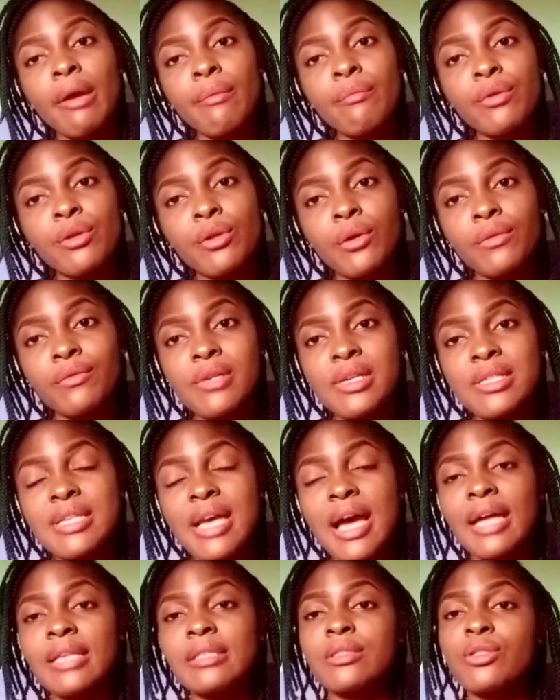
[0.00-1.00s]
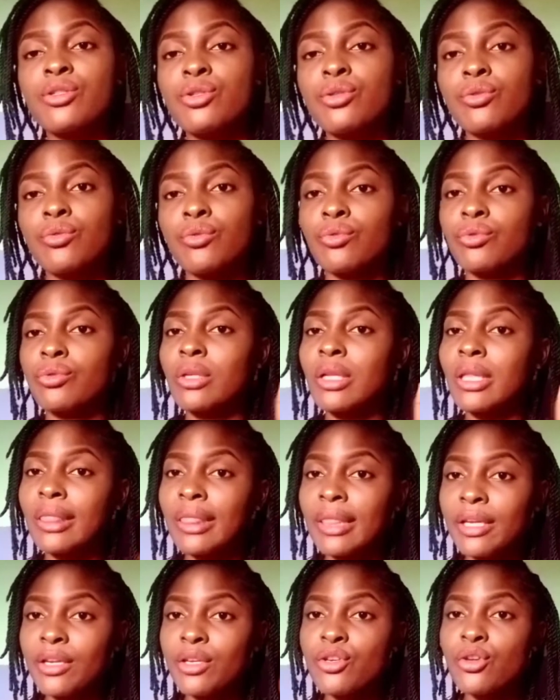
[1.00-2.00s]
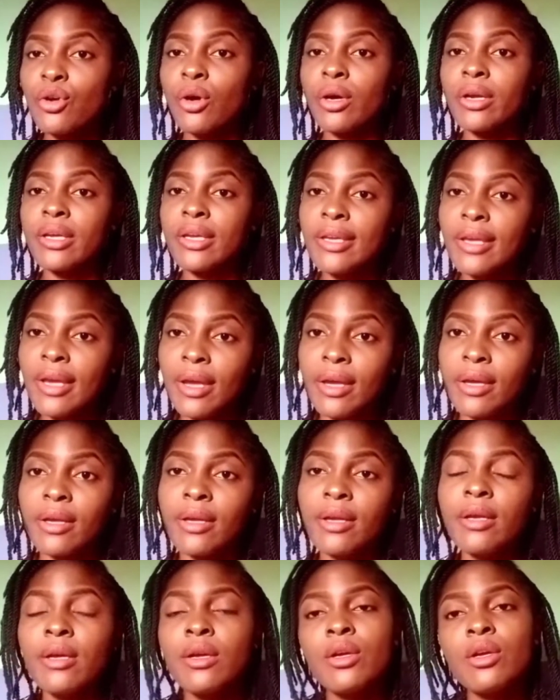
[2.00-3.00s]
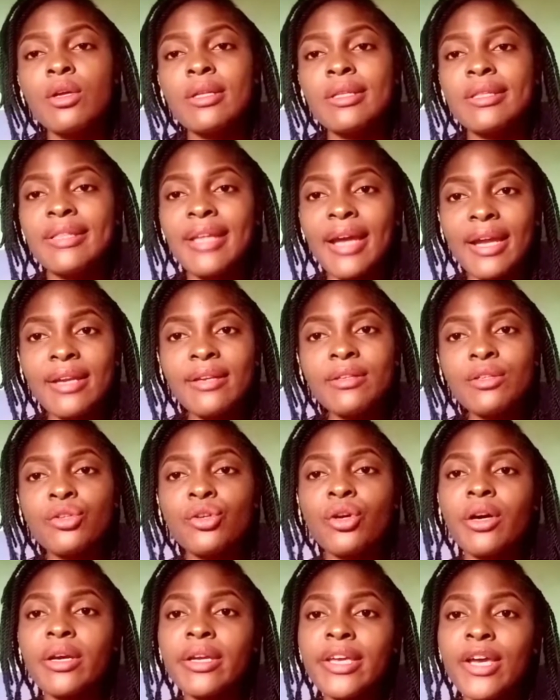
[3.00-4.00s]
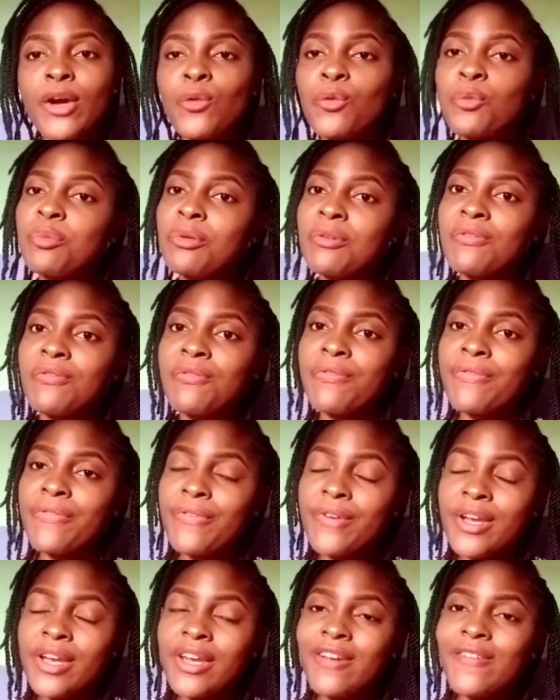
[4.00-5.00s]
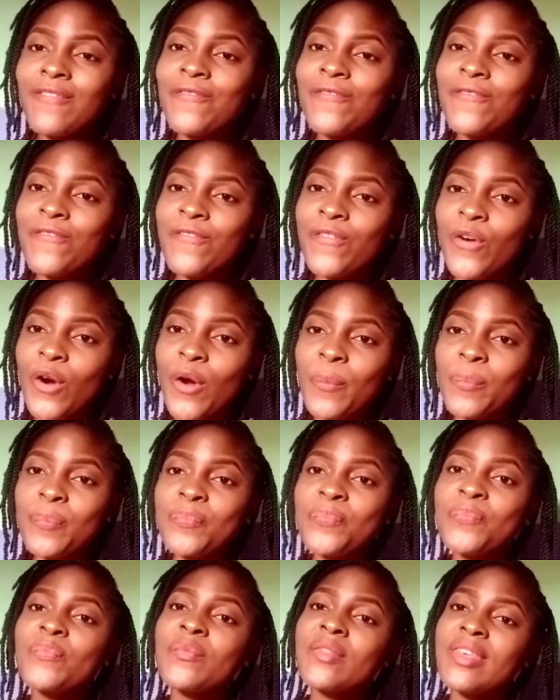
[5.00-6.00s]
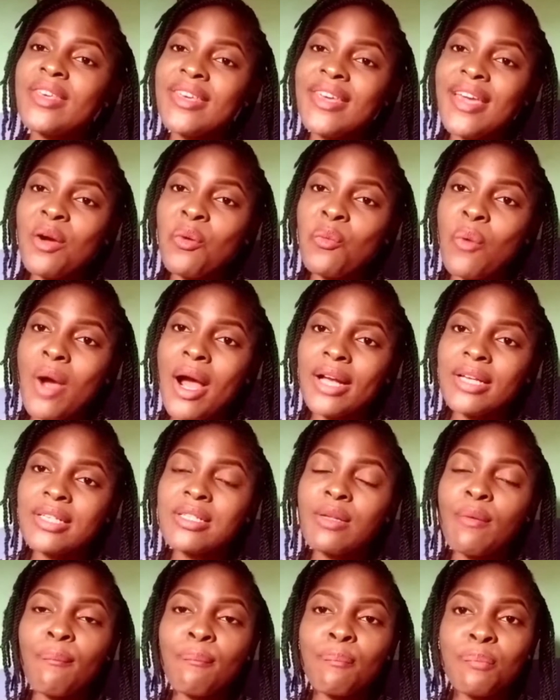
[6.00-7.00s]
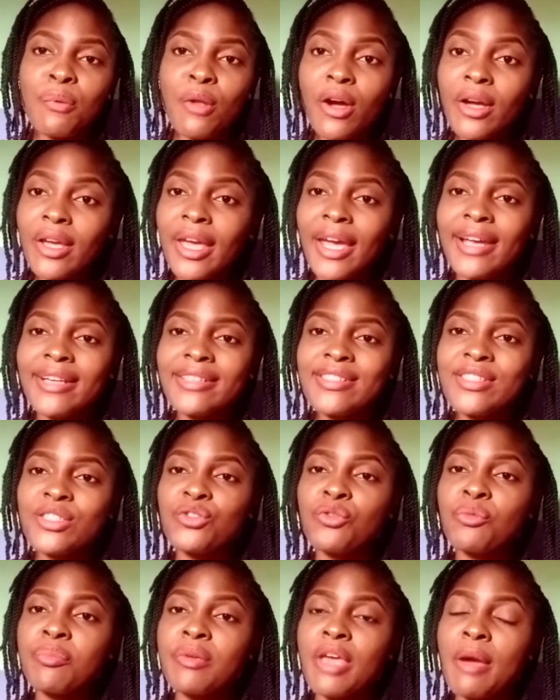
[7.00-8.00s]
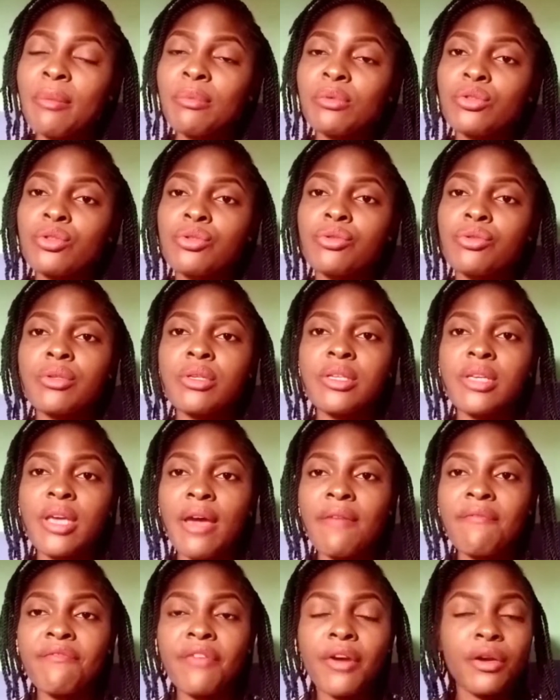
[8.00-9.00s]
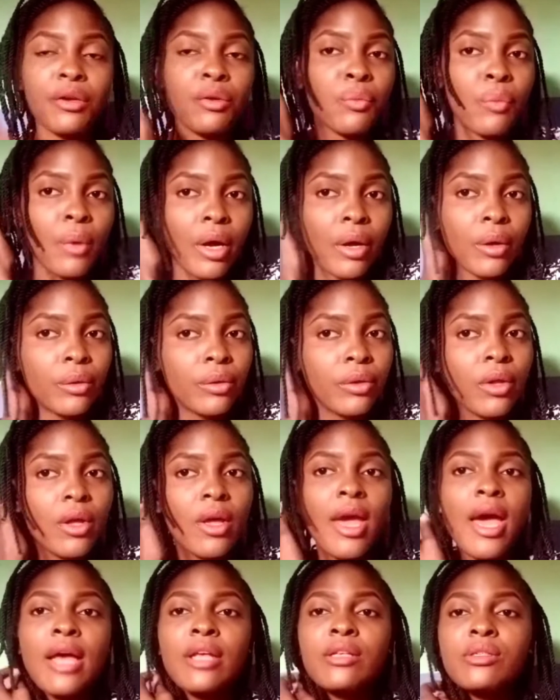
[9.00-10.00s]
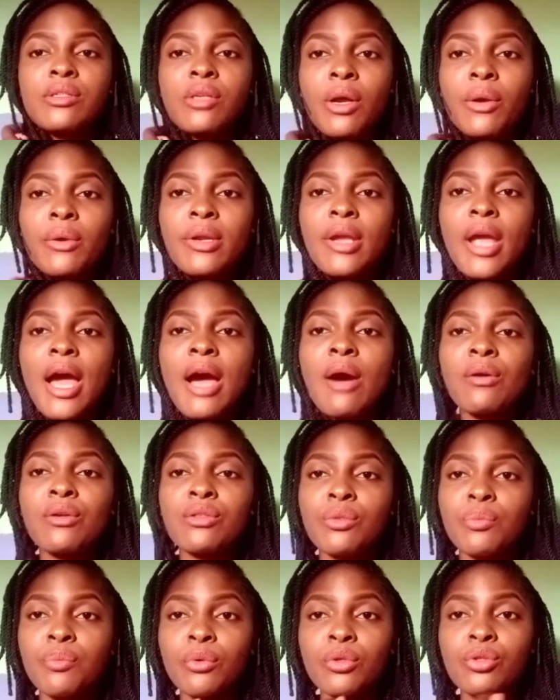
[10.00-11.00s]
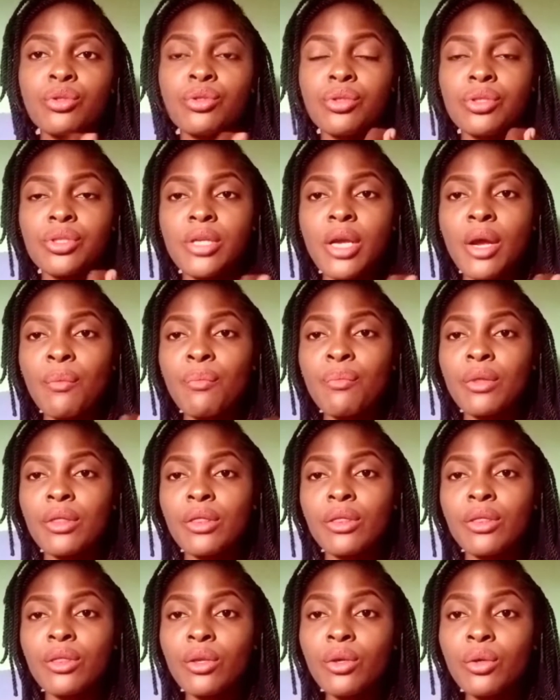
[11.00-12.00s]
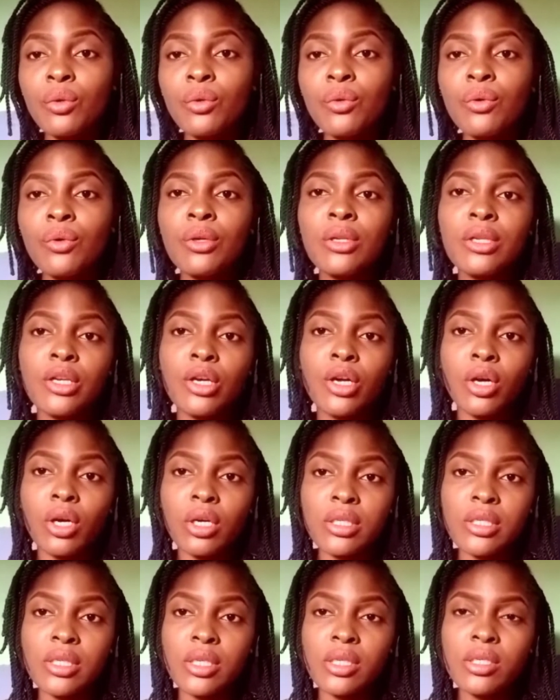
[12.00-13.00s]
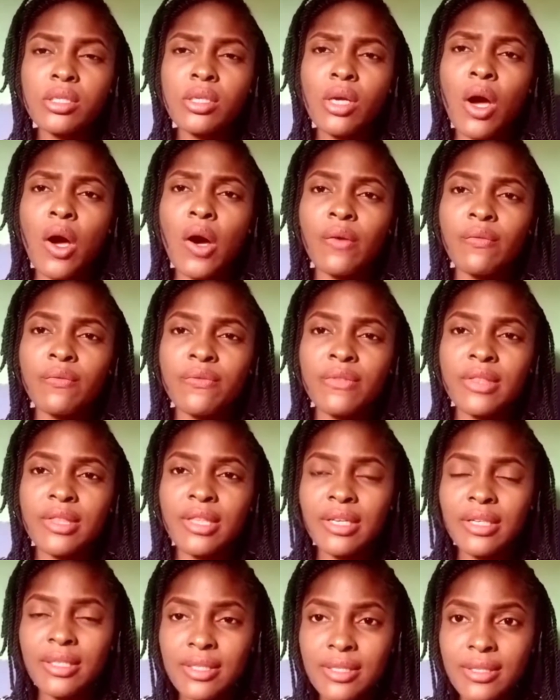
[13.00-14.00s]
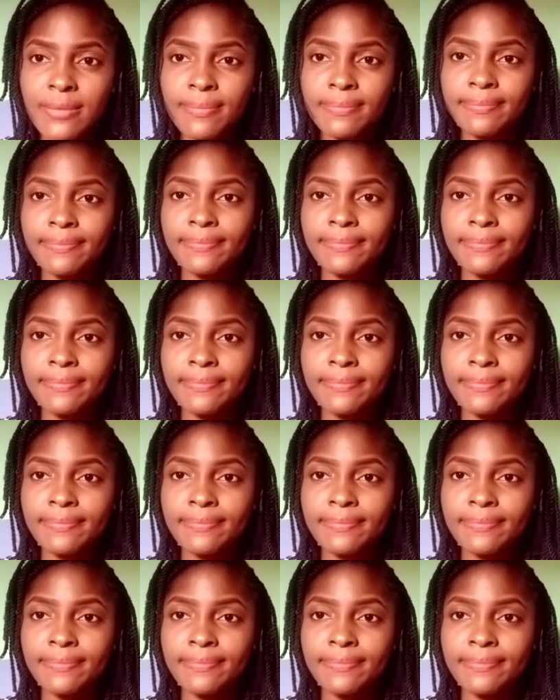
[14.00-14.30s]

rid of it and to clean your ear. Then your ear will be free from earwax blockage. You'll be able to hear very well. Sorry, I was supposed to share with you the causes of this.